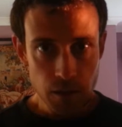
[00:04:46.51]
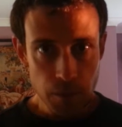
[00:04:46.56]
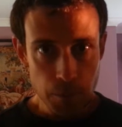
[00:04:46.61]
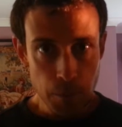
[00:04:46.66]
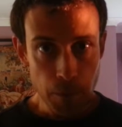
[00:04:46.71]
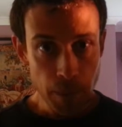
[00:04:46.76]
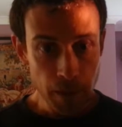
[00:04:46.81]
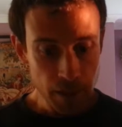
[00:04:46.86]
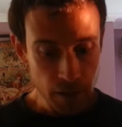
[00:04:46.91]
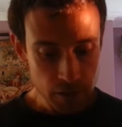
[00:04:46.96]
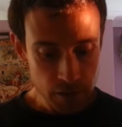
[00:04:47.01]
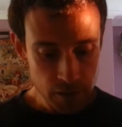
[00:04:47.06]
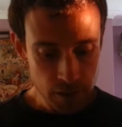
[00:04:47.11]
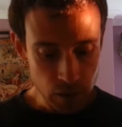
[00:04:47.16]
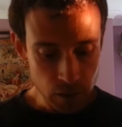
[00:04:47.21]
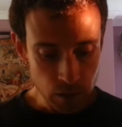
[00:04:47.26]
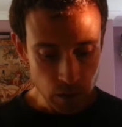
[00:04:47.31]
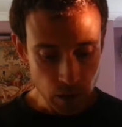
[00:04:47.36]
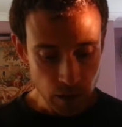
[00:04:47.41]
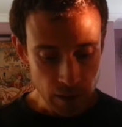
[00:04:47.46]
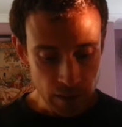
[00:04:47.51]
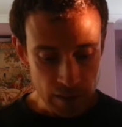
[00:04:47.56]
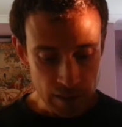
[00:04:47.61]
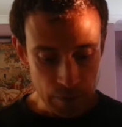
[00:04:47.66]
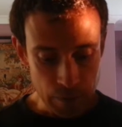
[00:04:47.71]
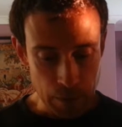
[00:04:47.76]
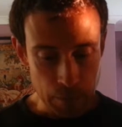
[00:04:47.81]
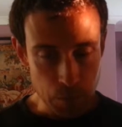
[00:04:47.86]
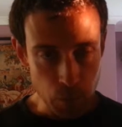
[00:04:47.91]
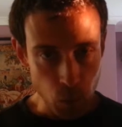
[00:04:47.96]
But they are still likely to
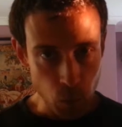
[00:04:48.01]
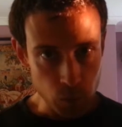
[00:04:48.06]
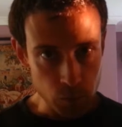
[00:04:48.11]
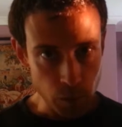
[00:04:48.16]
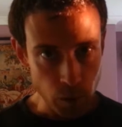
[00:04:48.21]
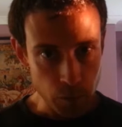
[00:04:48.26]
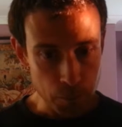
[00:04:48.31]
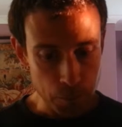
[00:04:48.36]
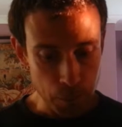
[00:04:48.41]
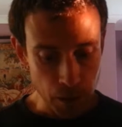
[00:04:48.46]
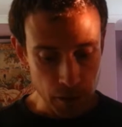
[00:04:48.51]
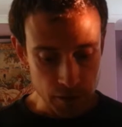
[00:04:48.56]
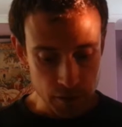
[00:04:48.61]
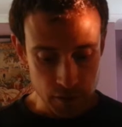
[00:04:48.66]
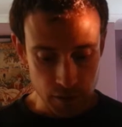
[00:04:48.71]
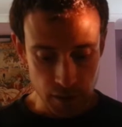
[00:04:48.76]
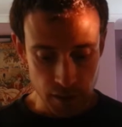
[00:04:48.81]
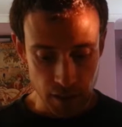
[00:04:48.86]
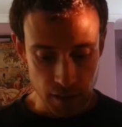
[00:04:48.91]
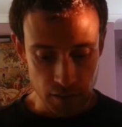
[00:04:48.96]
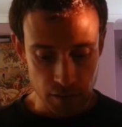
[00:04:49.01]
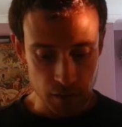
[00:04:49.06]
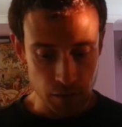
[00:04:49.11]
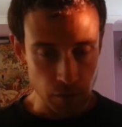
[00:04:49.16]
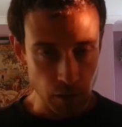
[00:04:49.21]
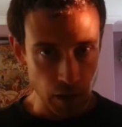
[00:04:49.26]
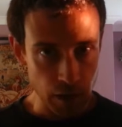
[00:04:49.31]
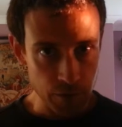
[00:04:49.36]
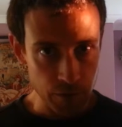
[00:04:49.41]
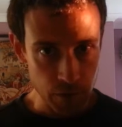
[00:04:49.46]
be more robust against
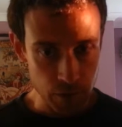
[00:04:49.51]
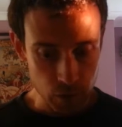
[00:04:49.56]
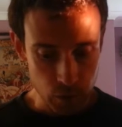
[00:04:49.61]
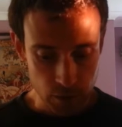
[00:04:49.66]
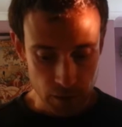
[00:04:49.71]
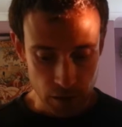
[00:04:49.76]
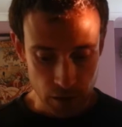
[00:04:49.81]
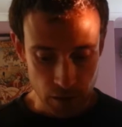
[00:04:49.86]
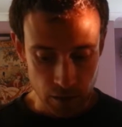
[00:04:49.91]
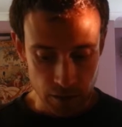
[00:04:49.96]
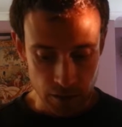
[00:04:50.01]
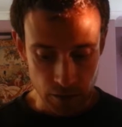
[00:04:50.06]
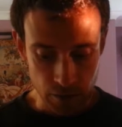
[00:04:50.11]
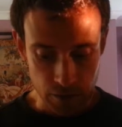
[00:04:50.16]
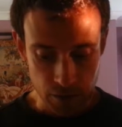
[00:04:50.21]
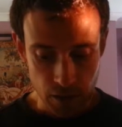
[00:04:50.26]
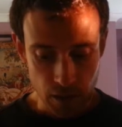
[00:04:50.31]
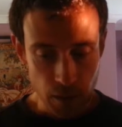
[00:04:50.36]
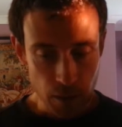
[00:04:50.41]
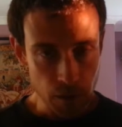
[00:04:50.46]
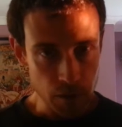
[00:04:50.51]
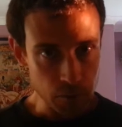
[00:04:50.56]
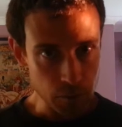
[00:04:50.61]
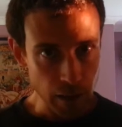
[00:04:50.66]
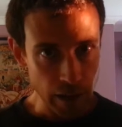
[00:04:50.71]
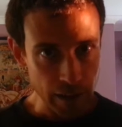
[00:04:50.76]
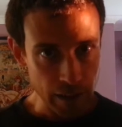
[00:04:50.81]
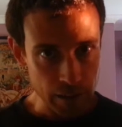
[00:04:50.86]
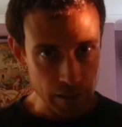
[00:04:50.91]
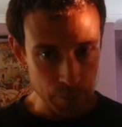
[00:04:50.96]
irrelevant alternatives than
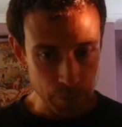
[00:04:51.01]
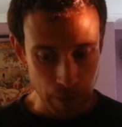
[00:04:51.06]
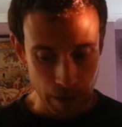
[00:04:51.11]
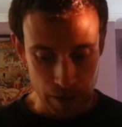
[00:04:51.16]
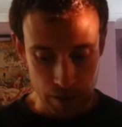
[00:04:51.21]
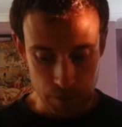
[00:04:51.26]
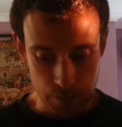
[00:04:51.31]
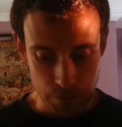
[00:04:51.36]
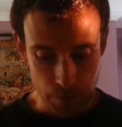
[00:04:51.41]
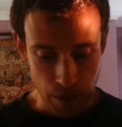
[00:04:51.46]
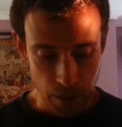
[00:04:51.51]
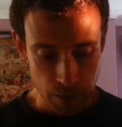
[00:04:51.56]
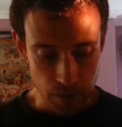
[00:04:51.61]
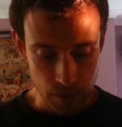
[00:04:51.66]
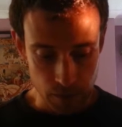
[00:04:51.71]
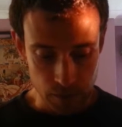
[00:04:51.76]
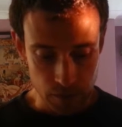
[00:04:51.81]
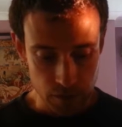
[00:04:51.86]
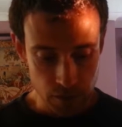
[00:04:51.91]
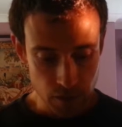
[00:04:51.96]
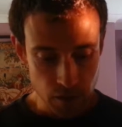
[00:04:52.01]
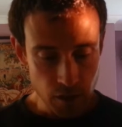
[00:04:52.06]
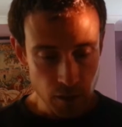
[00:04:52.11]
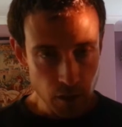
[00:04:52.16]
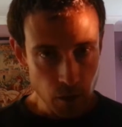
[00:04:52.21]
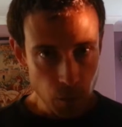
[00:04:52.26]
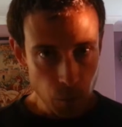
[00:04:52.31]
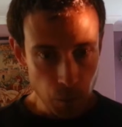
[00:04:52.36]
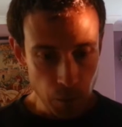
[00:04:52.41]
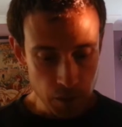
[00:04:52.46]
ranked ballot methods.
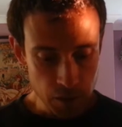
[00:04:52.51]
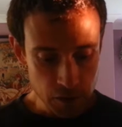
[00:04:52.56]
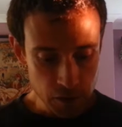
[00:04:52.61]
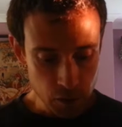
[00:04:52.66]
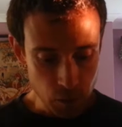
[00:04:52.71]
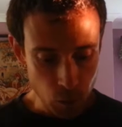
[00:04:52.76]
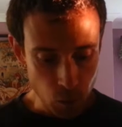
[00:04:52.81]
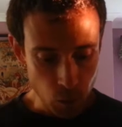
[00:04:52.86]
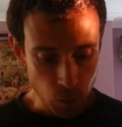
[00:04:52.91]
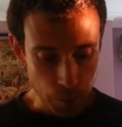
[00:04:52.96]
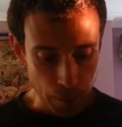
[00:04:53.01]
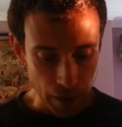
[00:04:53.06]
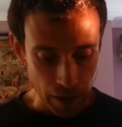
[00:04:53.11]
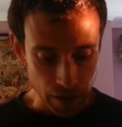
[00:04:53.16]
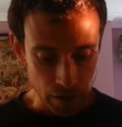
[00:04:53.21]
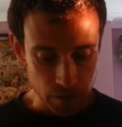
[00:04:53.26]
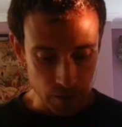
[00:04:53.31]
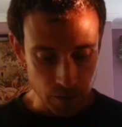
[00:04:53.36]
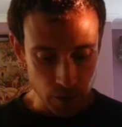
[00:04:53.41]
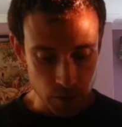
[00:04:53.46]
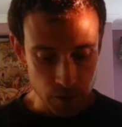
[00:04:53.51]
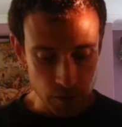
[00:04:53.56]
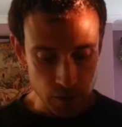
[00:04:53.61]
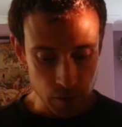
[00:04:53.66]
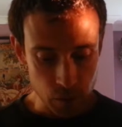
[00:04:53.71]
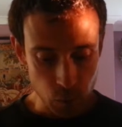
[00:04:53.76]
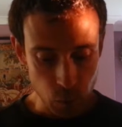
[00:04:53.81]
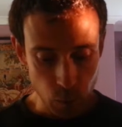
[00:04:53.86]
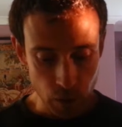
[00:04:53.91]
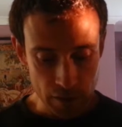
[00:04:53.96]
With a score ballot, voters
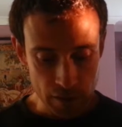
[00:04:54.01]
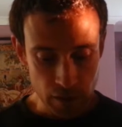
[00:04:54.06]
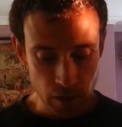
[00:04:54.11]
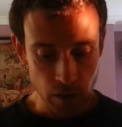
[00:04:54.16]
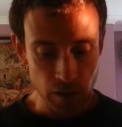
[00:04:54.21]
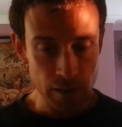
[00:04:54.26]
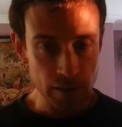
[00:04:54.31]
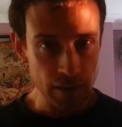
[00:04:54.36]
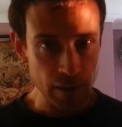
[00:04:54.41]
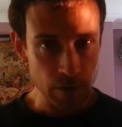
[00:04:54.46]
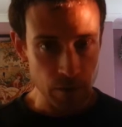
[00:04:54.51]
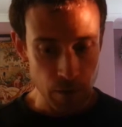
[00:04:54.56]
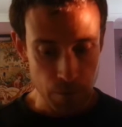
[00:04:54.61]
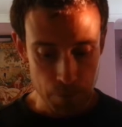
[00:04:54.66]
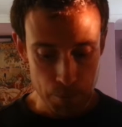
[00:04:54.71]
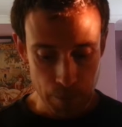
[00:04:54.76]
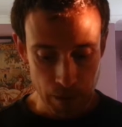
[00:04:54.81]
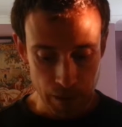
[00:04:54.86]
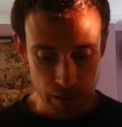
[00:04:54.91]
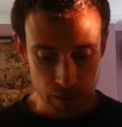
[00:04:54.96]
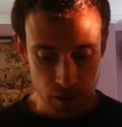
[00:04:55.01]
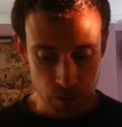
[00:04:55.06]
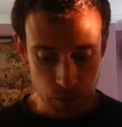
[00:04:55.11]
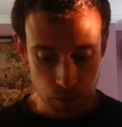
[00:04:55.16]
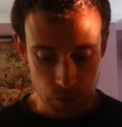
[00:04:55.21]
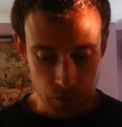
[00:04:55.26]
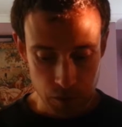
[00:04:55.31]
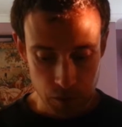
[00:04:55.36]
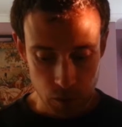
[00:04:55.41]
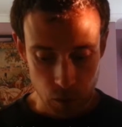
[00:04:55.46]
are always likely to give the
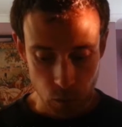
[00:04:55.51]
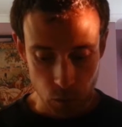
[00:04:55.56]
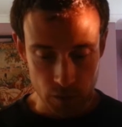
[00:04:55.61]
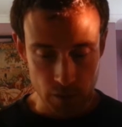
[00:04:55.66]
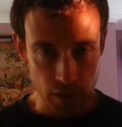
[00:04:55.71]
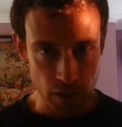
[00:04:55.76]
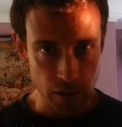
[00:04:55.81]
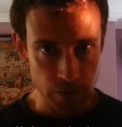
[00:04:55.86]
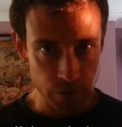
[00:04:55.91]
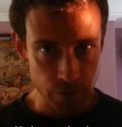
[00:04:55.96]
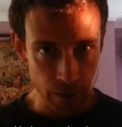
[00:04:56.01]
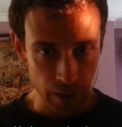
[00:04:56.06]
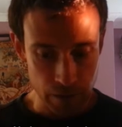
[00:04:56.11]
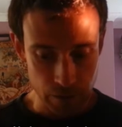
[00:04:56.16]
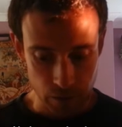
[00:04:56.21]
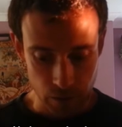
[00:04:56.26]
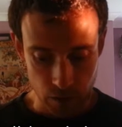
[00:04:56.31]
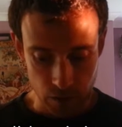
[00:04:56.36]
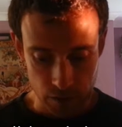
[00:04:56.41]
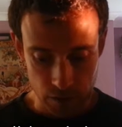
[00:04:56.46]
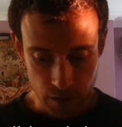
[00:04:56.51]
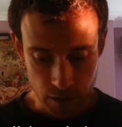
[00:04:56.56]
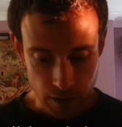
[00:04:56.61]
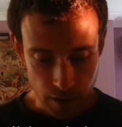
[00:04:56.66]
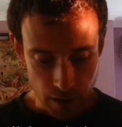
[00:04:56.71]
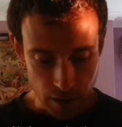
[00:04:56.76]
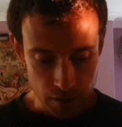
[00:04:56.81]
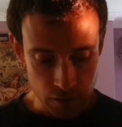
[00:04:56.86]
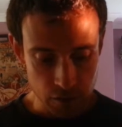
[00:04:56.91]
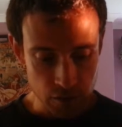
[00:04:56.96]
maximum score to their favourite
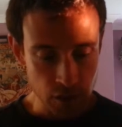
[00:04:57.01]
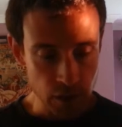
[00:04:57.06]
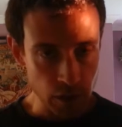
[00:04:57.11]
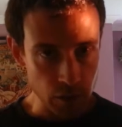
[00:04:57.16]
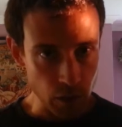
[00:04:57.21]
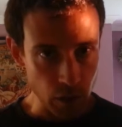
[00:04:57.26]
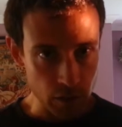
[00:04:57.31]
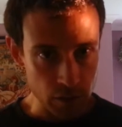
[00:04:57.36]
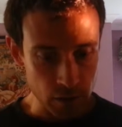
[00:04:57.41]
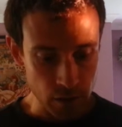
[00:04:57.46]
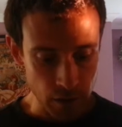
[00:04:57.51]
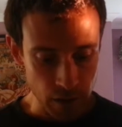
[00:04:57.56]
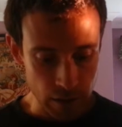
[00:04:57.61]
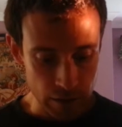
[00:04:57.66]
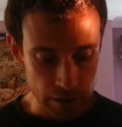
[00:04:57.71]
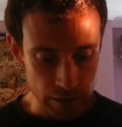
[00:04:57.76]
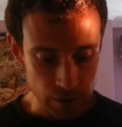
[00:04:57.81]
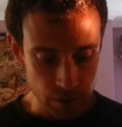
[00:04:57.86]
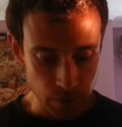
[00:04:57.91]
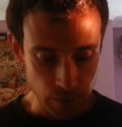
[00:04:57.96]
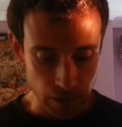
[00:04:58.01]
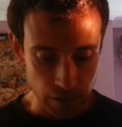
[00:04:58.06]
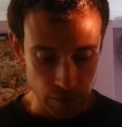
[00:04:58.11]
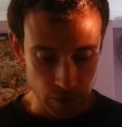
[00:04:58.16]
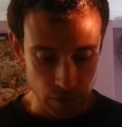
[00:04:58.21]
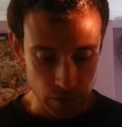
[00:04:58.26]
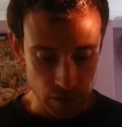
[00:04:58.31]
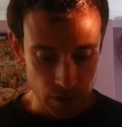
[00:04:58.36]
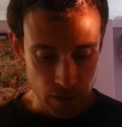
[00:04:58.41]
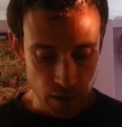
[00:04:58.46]
and 0 to their least
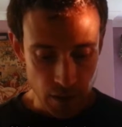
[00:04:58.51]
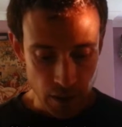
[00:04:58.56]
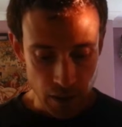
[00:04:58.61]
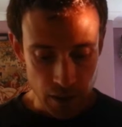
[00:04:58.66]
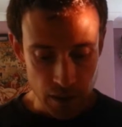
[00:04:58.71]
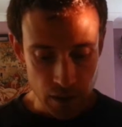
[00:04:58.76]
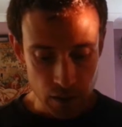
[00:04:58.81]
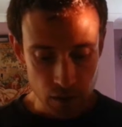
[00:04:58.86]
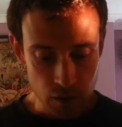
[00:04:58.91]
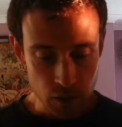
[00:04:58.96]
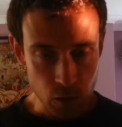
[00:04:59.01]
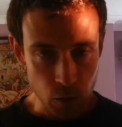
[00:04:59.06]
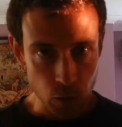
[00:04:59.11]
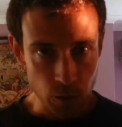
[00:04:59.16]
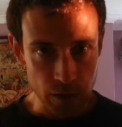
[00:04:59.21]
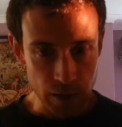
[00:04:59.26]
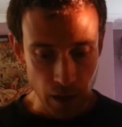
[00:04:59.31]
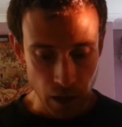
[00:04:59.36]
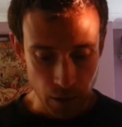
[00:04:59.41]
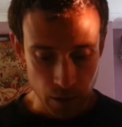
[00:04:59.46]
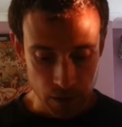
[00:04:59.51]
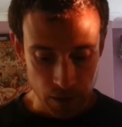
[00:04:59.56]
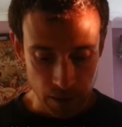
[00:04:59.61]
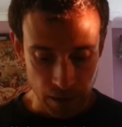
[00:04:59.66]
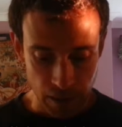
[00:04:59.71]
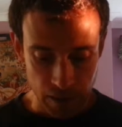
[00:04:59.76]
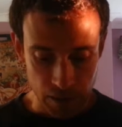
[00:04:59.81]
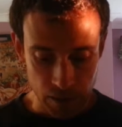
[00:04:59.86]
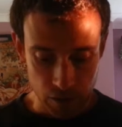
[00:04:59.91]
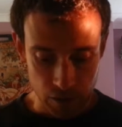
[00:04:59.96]
favourite, and then score the other
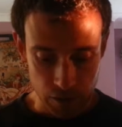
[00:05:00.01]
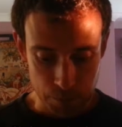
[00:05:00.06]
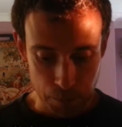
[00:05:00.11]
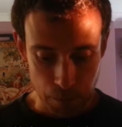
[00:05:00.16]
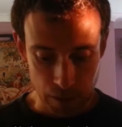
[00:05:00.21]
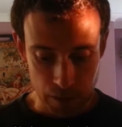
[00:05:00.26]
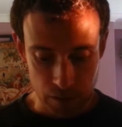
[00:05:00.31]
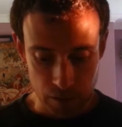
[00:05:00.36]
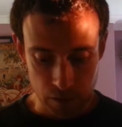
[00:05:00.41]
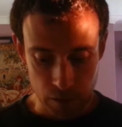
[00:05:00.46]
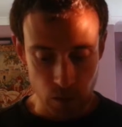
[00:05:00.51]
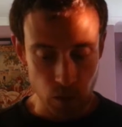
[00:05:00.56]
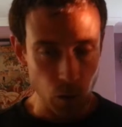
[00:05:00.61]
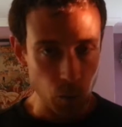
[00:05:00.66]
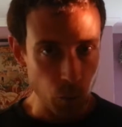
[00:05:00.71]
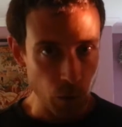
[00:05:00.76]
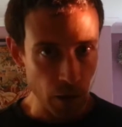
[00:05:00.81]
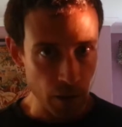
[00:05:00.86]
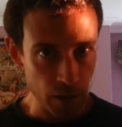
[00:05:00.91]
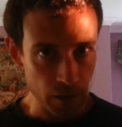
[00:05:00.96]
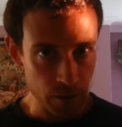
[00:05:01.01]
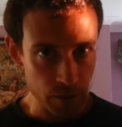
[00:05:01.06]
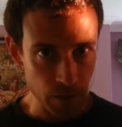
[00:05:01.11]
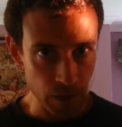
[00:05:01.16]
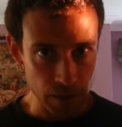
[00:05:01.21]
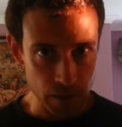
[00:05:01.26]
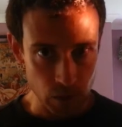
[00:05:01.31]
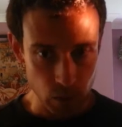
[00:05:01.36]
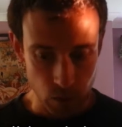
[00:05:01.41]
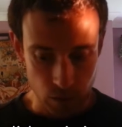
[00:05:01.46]
candidates based on where they
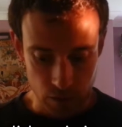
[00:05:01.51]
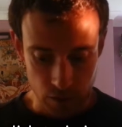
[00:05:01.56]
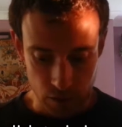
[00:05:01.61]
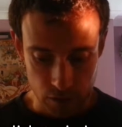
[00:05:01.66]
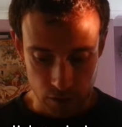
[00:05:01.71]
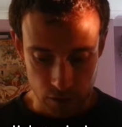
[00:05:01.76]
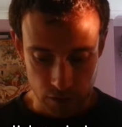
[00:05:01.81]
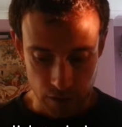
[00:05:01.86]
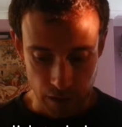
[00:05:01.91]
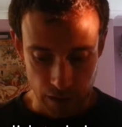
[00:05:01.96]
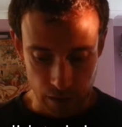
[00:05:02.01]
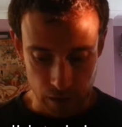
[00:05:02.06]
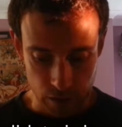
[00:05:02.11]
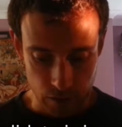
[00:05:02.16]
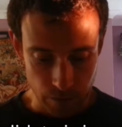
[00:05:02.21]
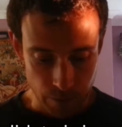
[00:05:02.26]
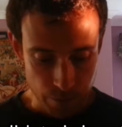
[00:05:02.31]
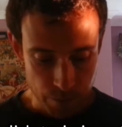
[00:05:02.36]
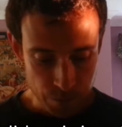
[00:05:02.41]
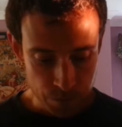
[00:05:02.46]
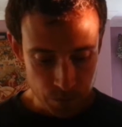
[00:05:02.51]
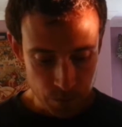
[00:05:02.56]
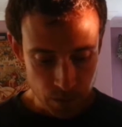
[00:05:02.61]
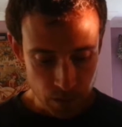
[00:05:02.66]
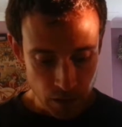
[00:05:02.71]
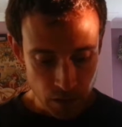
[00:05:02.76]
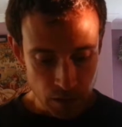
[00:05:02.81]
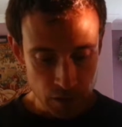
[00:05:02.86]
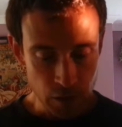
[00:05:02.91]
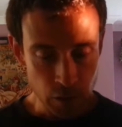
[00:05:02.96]
fit on this scale.
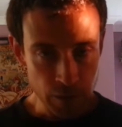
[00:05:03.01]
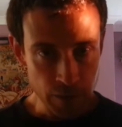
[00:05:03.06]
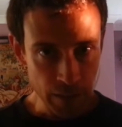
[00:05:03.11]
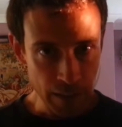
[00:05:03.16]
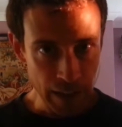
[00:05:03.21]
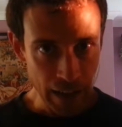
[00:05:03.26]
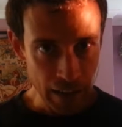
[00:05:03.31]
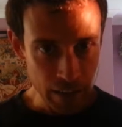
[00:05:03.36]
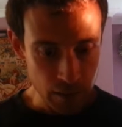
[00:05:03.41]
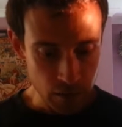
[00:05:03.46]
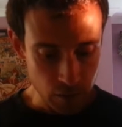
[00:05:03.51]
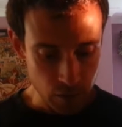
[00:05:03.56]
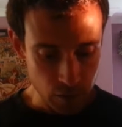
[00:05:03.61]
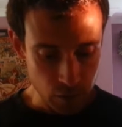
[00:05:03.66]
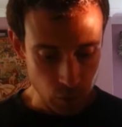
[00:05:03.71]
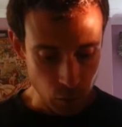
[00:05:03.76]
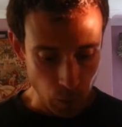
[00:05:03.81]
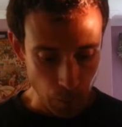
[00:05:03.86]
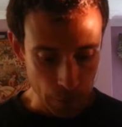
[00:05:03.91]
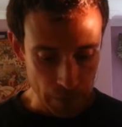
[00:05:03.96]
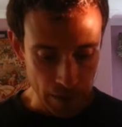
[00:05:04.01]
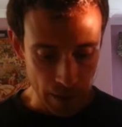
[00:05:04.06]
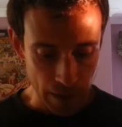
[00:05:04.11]
So if a candidate dropped